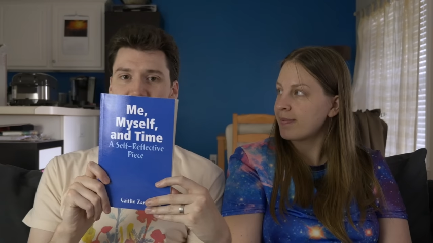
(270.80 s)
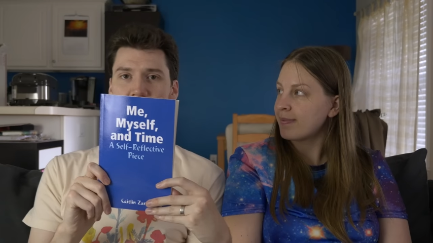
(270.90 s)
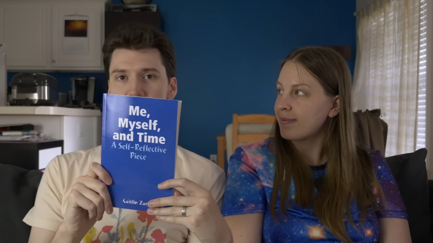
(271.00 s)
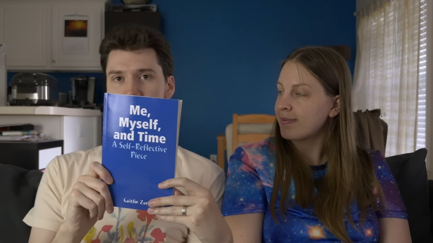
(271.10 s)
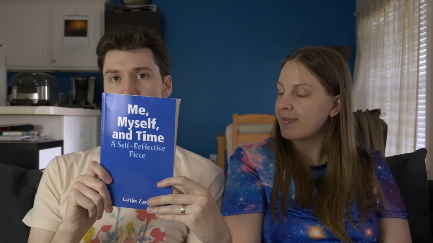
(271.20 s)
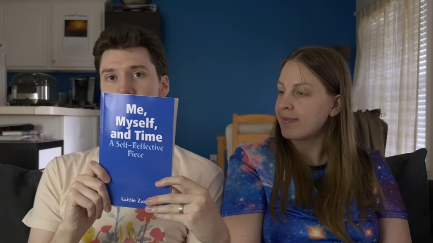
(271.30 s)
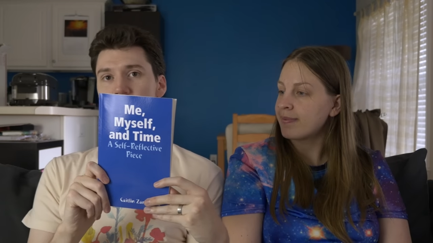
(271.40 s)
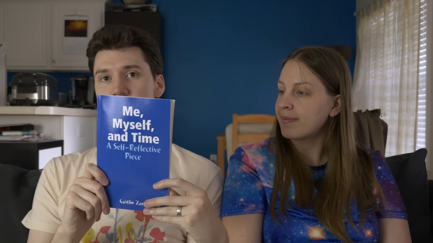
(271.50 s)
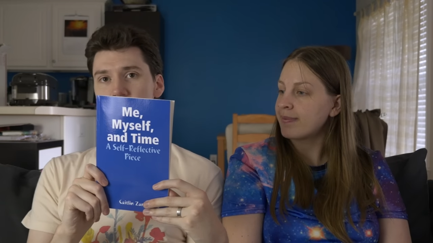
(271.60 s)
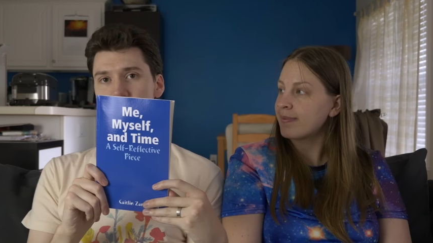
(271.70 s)
Speaker 1: Time,
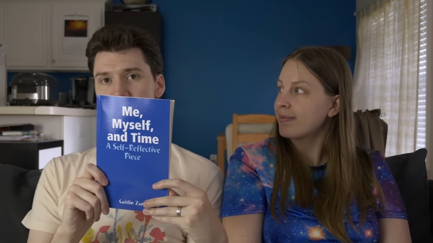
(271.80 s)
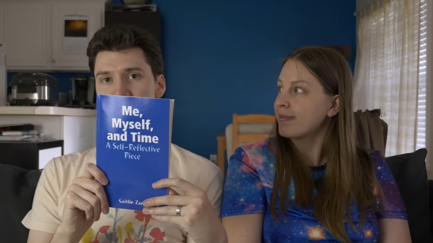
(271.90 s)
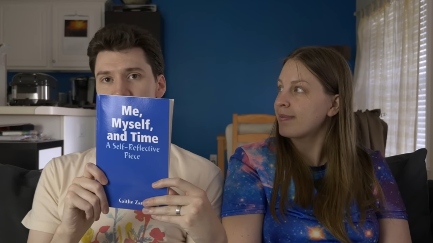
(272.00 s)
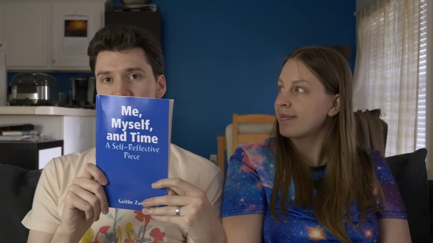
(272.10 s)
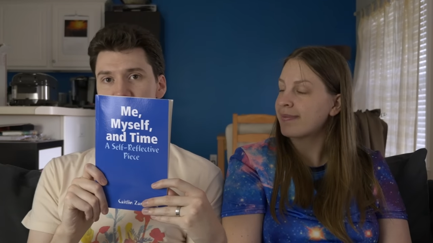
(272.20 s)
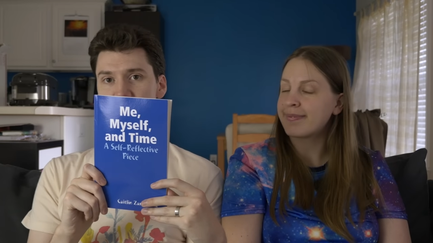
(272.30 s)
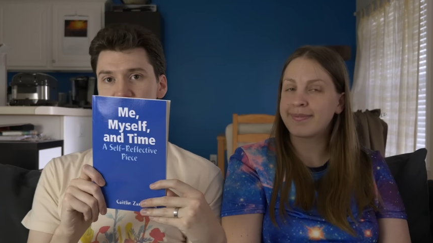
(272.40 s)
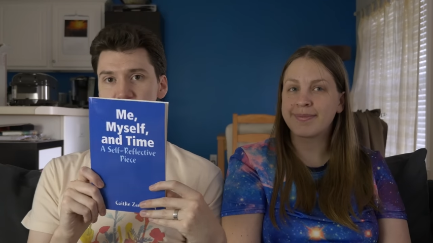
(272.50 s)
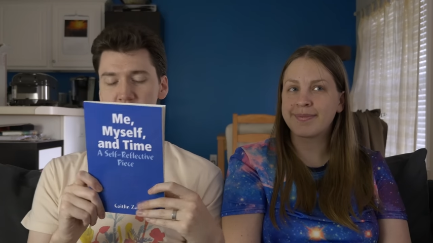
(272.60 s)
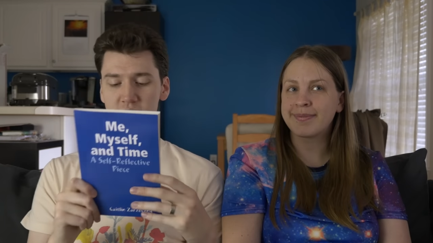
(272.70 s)
a
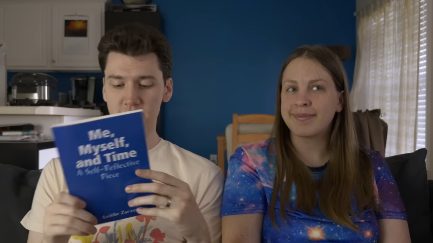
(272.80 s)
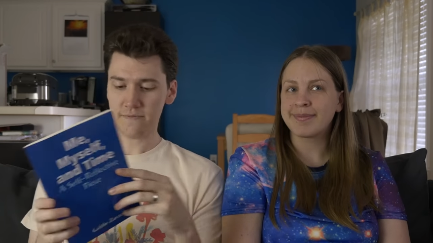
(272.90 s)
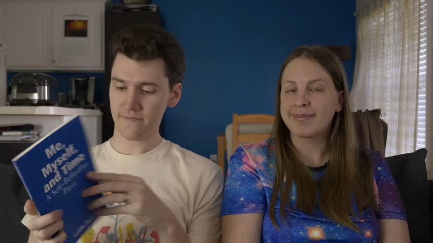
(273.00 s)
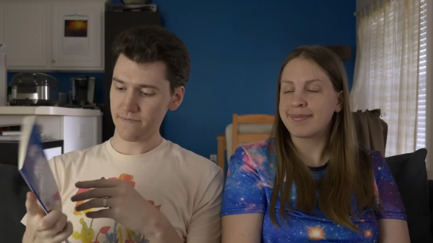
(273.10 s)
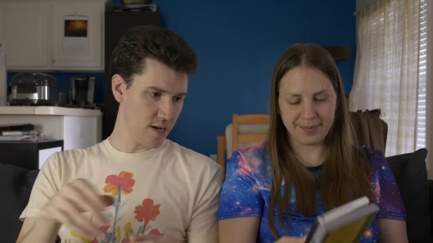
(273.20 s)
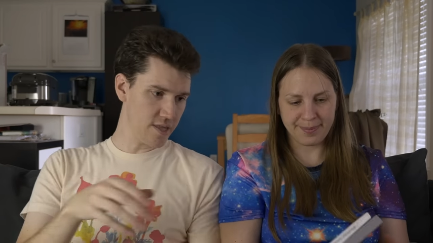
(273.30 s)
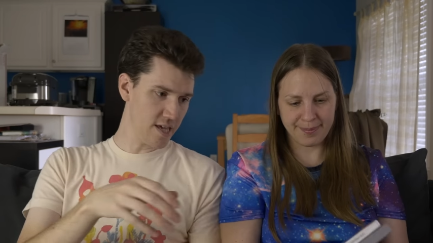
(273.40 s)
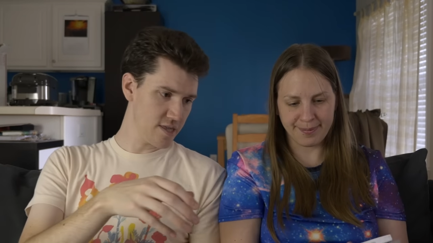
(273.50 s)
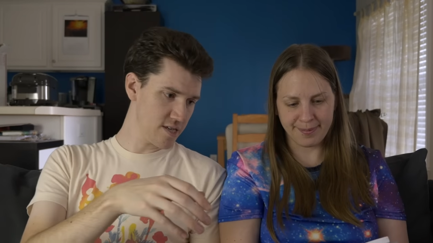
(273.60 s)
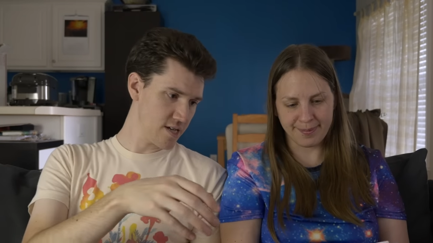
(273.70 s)
self-reflective piece. And
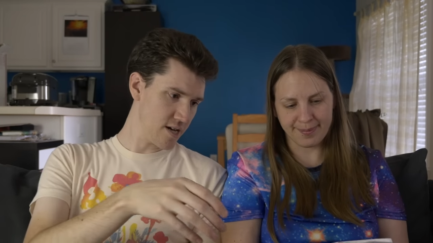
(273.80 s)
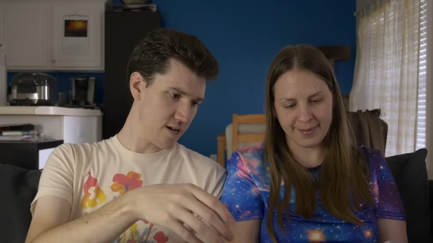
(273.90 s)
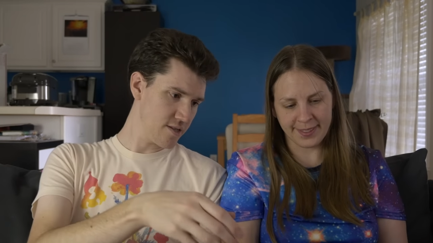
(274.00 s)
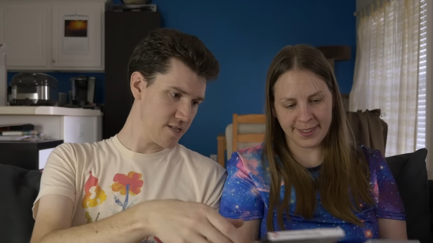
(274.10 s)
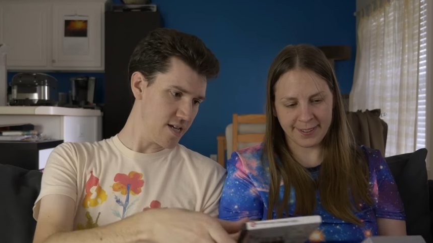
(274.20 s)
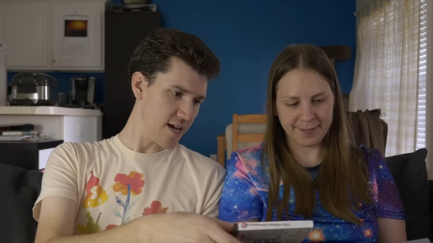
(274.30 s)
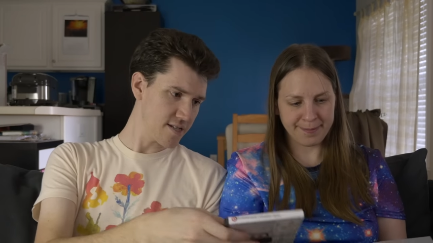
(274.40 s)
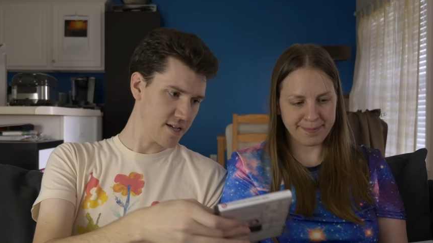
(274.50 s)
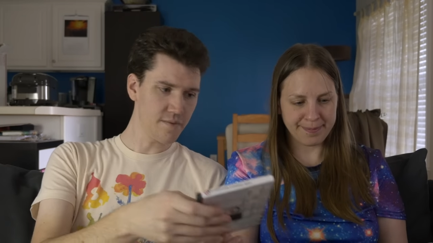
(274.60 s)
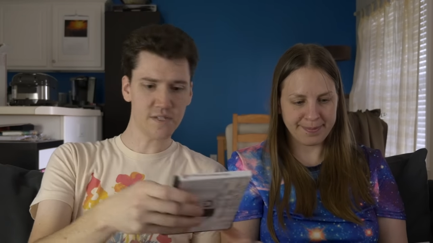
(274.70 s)
then the, uh, the
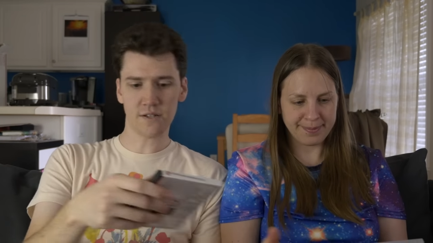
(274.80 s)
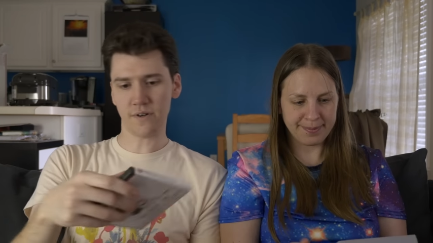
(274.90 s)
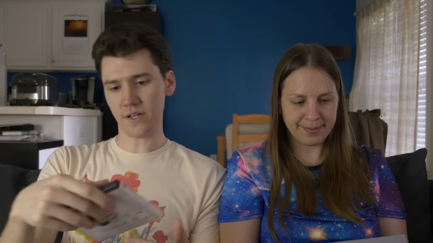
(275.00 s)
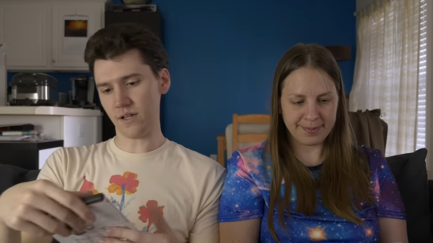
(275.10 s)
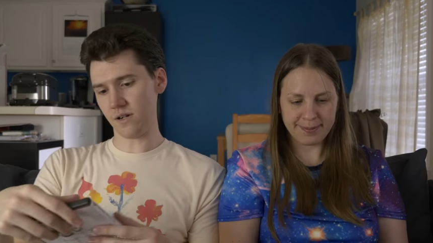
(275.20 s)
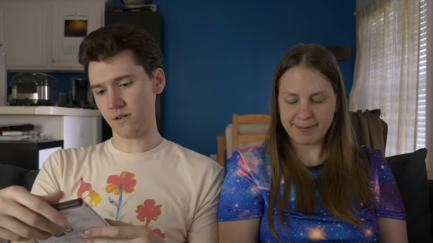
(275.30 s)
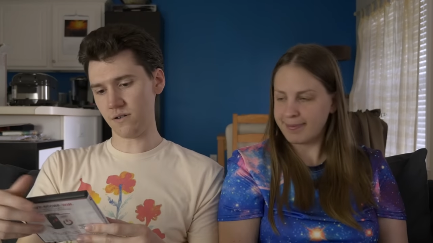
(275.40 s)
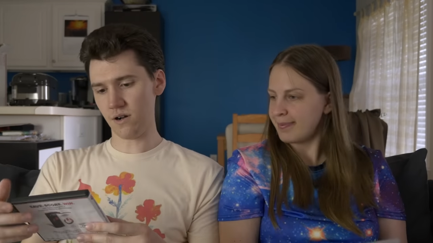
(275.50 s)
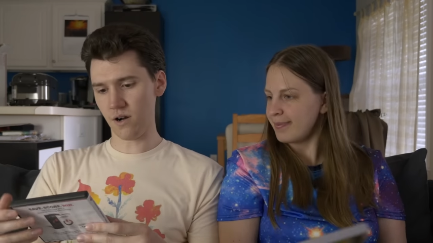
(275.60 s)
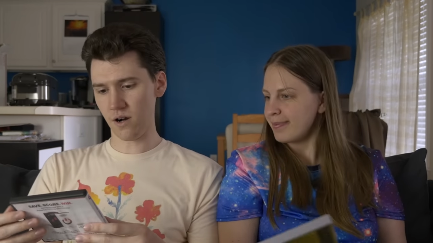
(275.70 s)
DS games that are in here
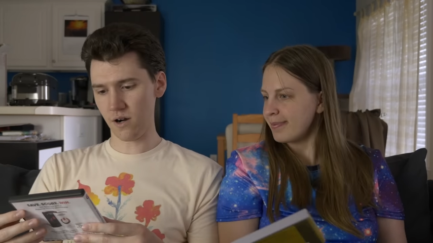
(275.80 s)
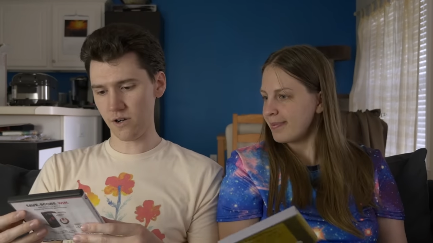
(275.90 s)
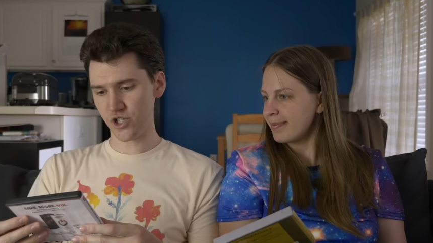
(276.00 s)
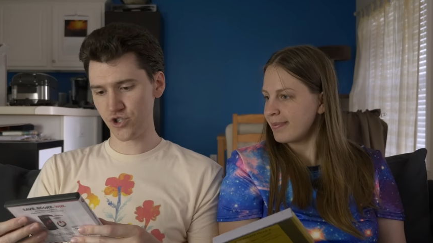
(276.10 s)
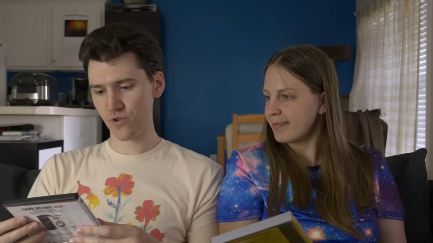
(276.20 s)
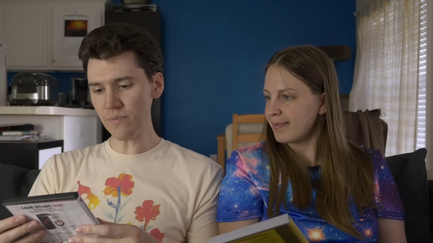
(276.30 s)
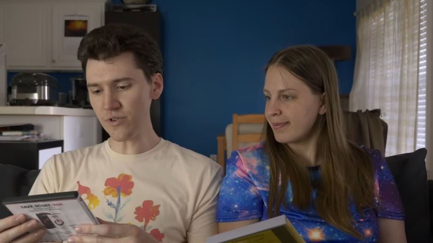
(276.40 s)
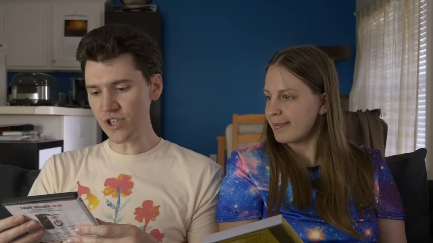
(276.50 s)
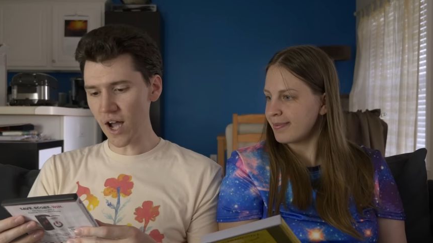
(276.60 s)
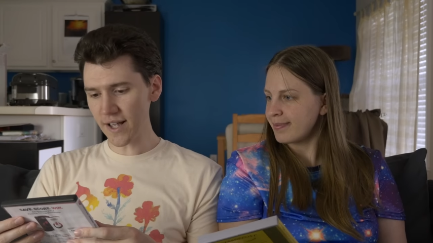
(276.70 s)
are
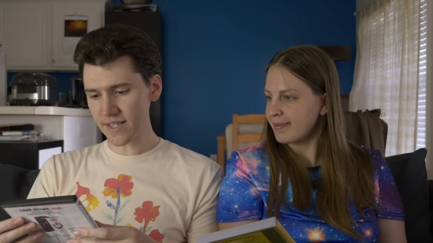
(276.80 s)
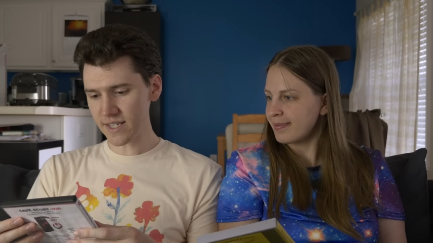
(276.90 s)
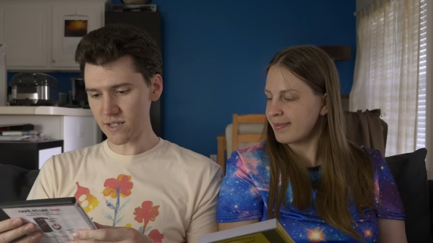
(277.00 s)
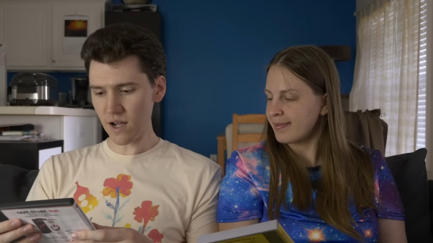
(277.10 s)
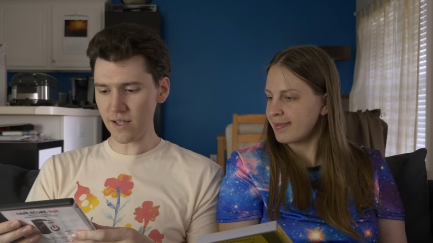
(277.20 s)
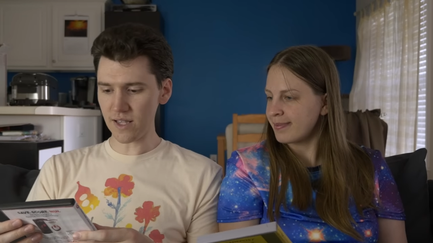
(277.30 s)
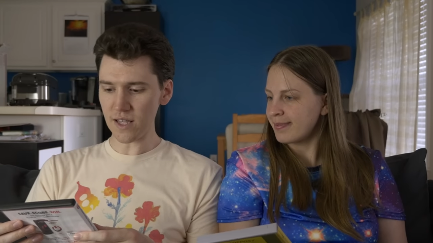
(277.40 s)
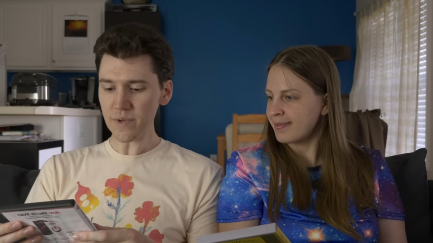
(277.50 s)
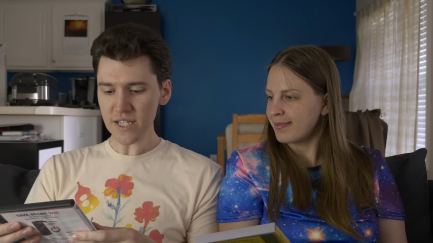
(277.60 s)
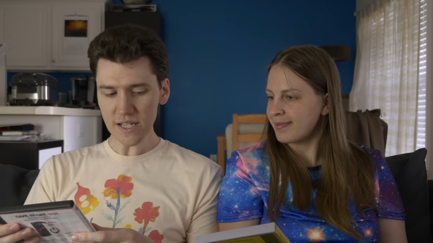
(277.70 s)
Scribblenauts
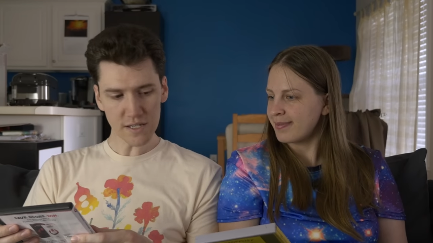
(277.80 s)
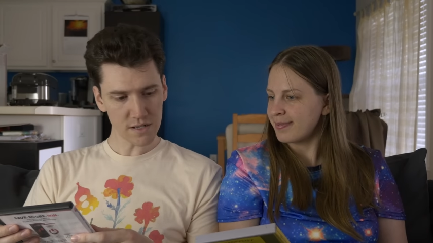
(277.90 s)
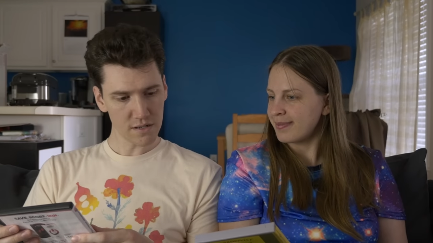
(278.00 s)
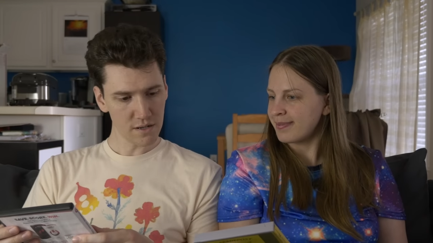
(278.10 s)
Unlimited